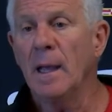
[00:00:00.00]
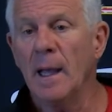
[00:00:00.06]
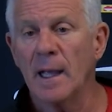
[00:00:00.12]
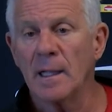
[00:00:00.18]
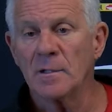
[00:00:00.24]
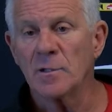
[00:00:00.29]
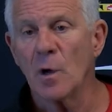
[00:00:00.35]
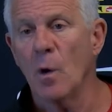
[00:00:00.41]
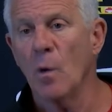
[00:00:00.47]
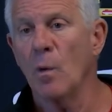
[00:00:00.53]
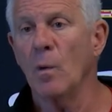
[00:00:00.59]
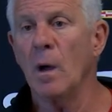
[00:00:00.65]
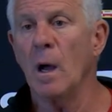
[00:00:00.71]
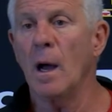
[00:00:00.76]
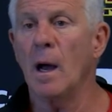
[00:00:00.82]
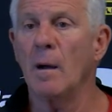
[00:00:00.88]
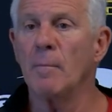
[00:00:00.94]
And
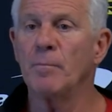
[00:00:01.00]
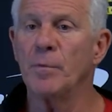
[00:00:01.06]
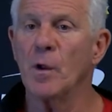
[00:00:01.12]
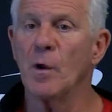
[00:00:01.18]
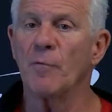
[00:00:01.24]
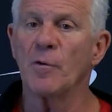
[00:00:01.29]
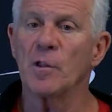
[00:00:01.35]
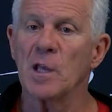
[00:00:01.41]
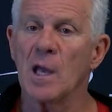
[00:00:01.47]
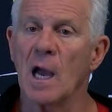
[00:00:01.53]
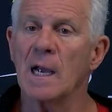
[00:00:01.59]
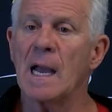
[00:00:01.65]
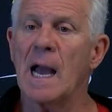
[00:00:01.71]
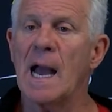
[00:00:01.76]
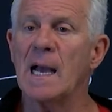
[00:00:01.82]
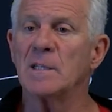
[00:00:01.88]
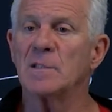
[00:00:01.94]
so for the young
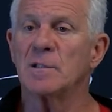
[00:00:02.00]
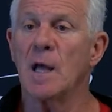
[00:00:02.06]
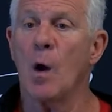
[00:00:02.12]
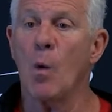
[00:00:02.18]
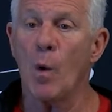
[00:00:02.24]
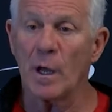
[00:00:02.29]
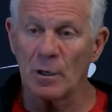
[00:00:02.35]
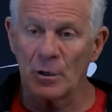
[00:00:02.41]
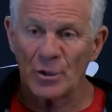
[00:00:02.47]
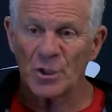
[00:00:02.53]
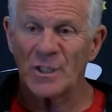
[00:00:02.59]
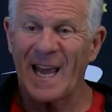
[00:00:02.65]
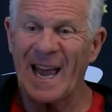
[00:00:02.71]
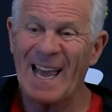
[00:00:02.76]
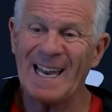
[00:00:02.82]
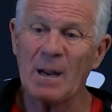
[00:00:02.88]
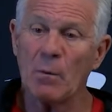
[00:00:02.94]
guys, they'll
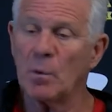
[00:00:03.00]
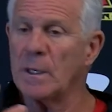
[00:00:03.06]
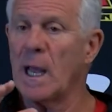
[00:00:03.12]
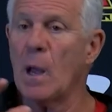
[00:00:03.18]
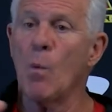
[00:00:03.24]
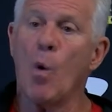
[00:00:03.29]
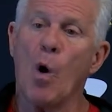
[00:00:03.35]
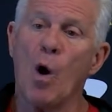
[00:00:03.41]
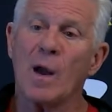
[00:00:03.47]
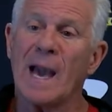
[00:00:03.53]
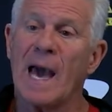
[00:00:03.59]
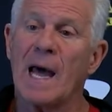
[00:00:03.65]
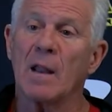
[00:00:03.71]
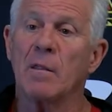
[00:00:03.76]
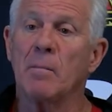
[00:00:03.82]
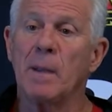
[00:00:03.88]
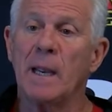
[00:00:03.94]
understand it when they walk
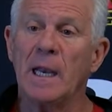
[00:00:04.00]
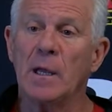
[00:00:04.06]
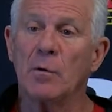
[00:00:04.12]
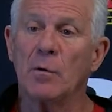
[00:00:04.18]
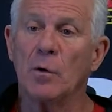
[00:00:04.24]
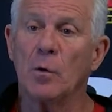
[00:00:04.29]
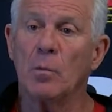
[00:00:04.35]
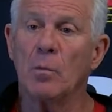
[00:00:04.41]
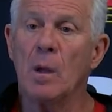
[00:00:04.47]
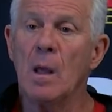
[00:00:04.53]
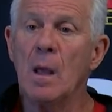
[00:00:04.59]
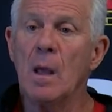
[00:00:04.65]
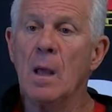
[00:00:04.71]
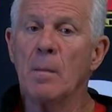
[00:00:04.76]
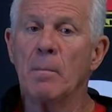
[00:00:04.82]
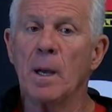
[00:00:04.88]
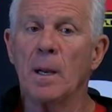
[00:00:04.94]
out of the meeting room,
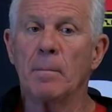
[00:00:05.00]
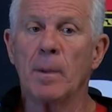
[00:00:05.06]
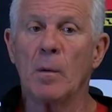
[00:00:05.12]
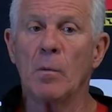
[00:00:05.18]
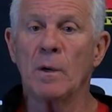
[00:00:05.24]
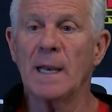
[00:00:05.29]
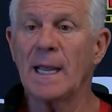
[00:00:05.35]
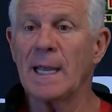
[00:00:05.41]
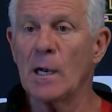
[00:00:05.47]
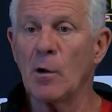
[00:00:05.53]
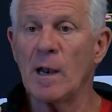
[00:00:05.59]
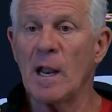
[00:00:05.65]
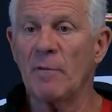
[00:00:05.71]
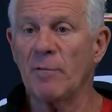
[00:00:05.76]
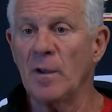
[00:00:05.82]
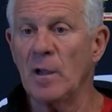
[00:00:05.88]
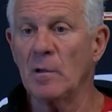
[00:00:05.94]
but when they get on
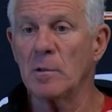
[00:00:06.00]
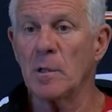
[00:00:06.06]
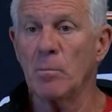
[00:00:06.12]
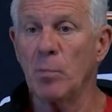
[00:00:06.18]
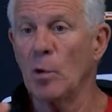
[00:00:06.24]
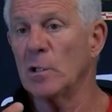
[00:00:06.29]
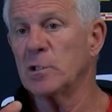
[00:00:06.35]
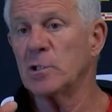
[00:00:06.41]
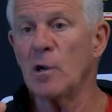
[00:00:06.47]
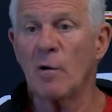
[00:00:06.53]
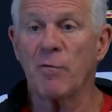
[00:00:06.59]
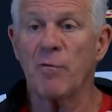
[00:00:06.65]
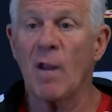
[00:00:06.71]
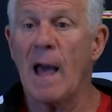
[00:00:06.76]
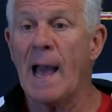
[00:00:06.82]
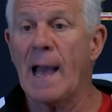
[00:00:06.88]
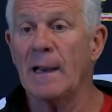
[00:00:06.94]
that field and the bullets start
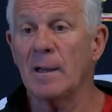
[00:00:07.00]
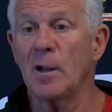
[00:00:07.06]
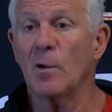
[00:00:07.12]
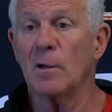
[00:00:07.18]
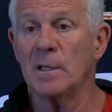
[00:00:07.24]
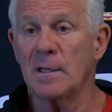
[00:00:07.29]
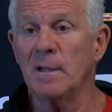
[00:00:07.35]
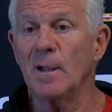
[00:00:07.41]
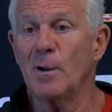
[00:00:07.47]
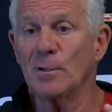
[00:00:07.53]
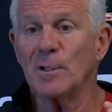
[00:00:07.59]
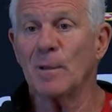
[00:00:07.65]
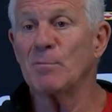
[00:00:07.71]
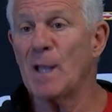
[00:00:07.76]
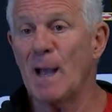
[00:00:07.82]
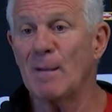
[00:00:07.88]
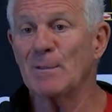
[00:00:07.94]
flying,
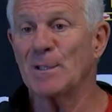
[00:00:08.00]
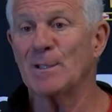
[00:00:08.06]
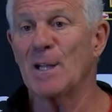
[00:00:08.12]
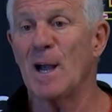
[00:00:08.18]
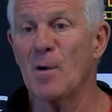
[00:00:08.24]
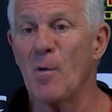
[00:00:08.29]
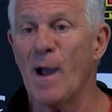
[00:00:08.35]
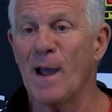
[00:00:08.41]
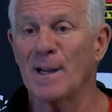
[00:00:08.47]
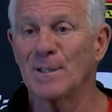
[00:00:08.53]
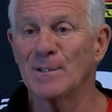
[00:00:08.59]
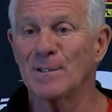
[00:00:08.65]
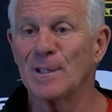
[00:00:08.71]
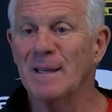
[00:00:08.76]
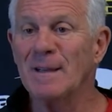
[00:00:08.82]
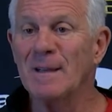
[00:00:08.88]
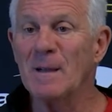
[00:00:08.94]
sometimes it's not quite
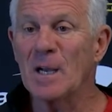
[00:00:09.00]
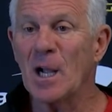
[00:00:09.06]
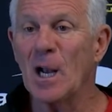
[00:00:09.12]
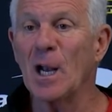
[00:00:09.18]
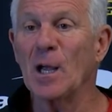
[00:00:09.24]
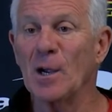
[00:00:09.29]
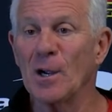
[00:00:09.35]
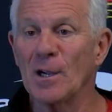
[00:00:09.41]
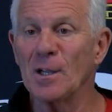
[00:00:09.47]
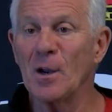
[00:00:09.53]
as clear.